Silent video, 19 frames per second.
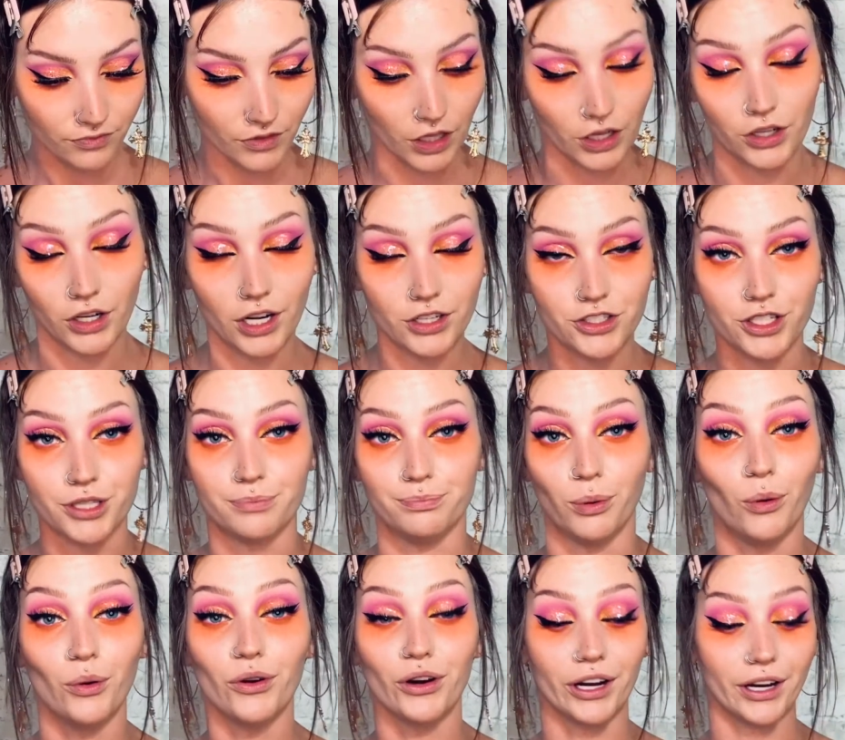You're not just
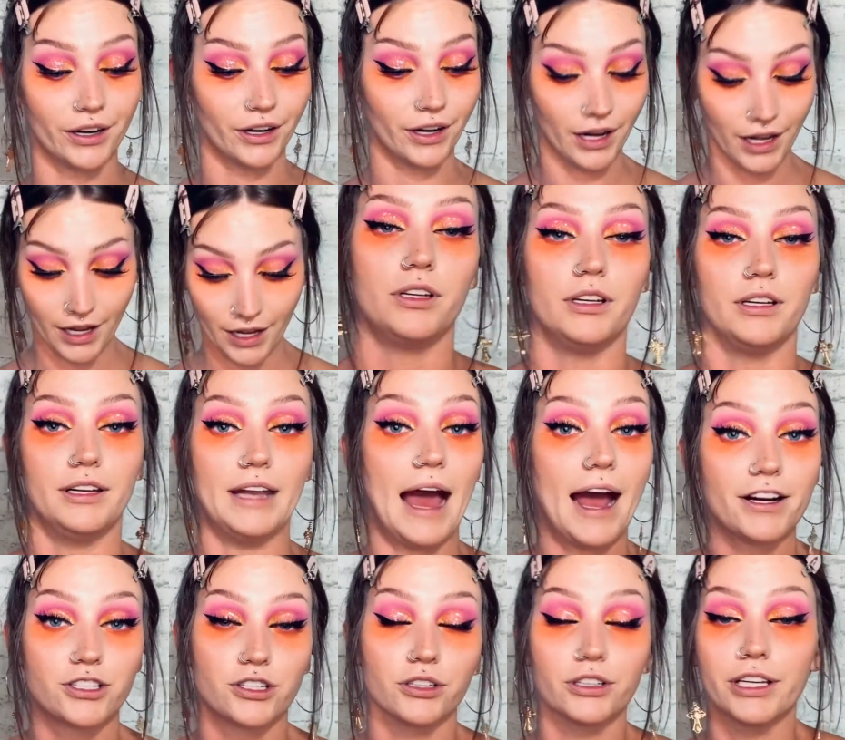born
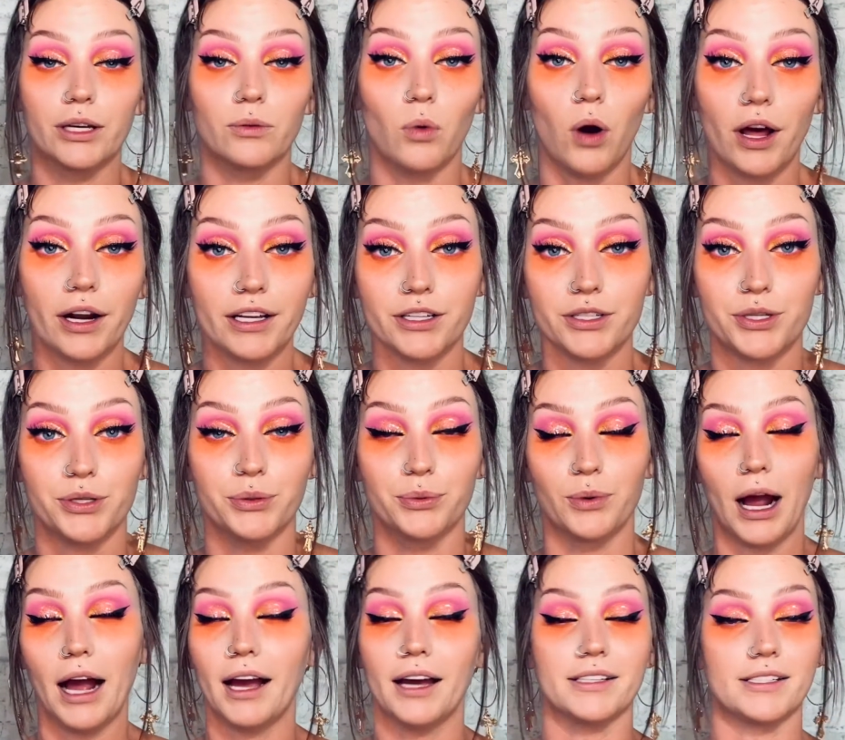naturally wanting to
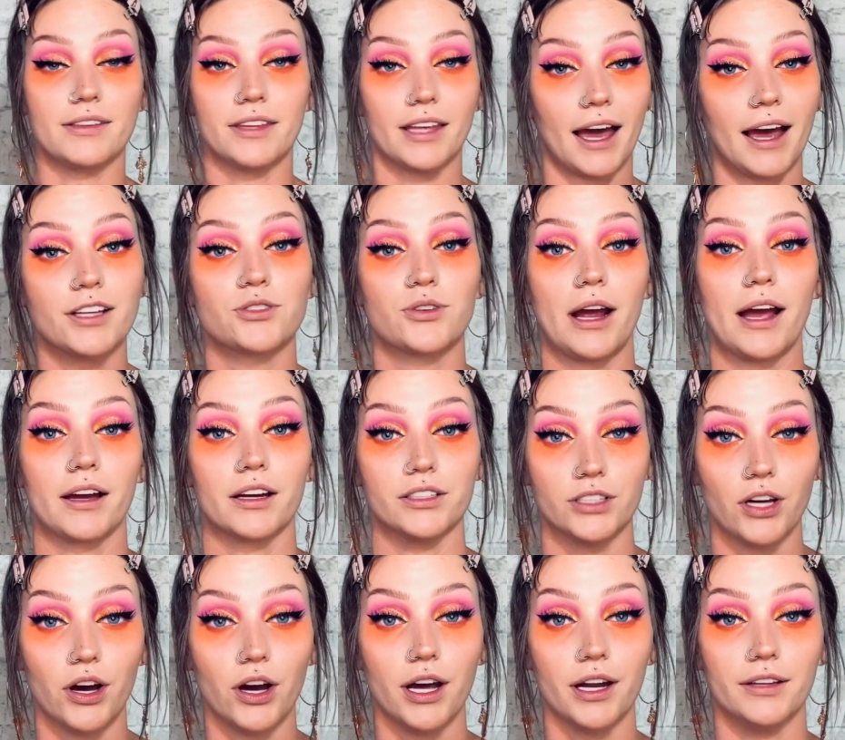rise at the ass crack of
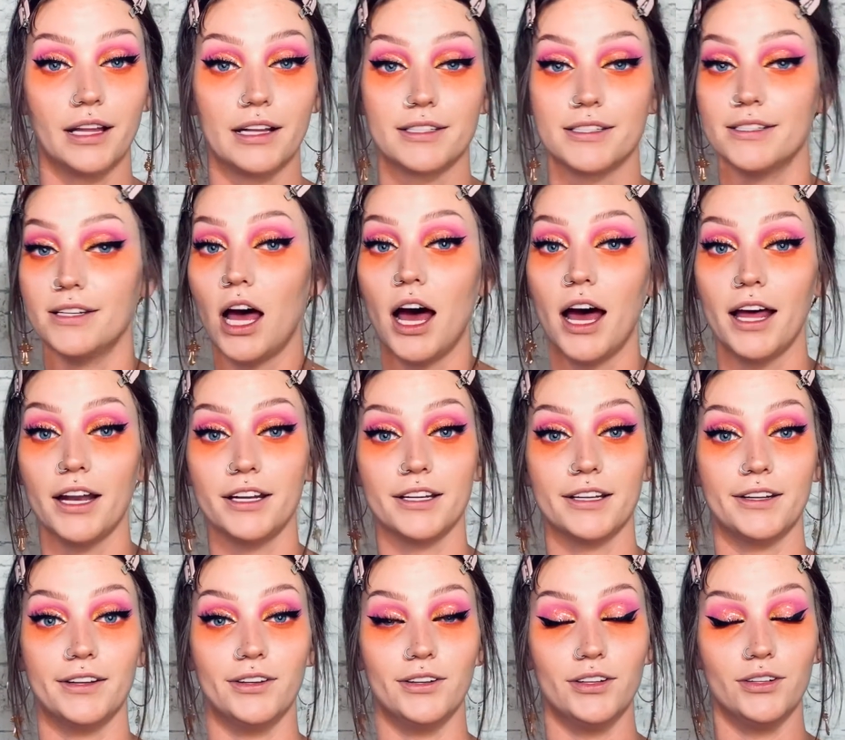dawn. That's not
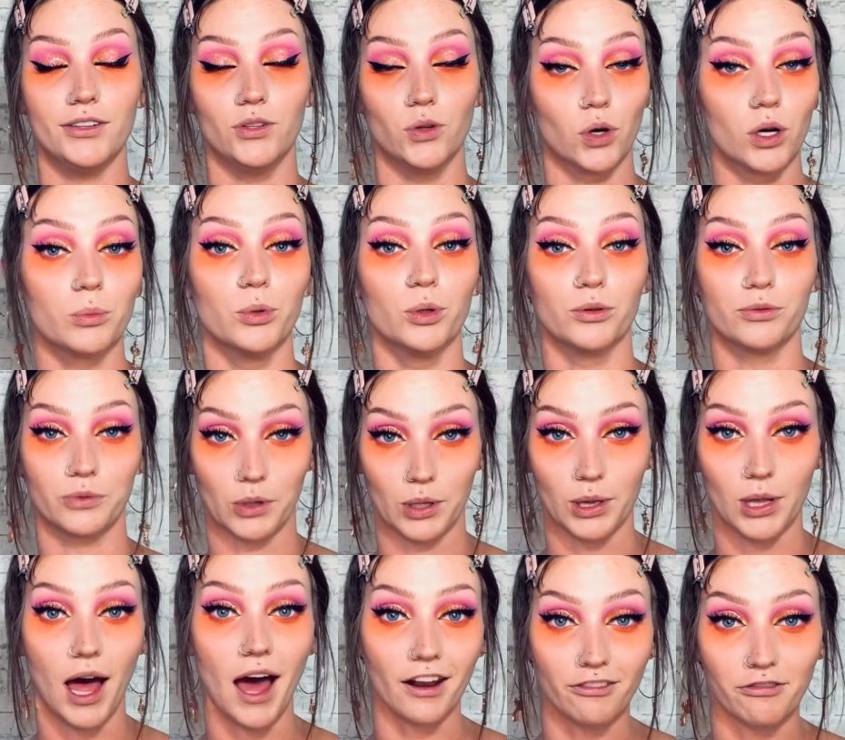normal for a
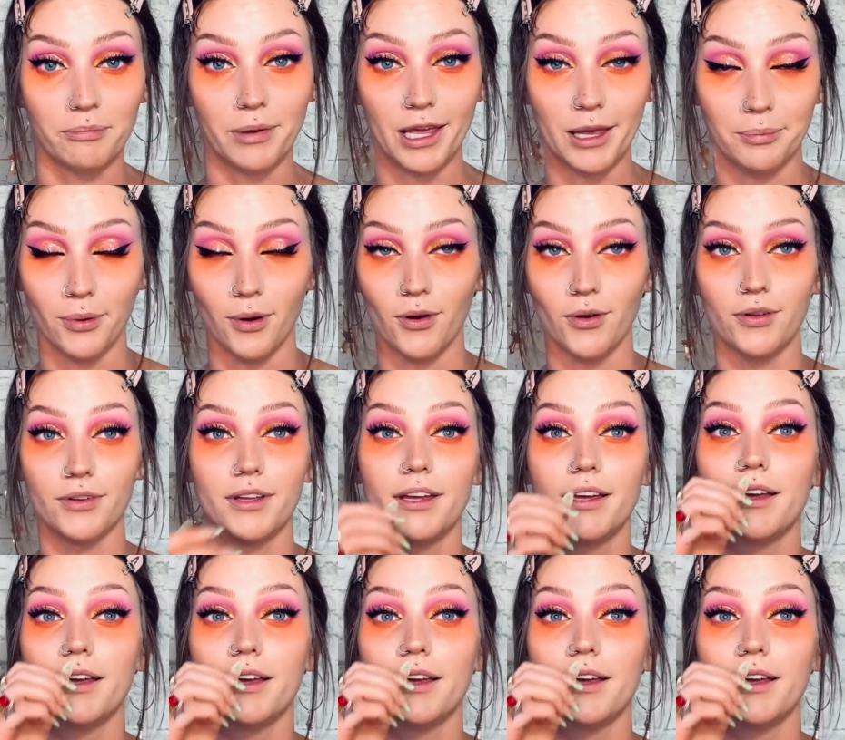lot of people.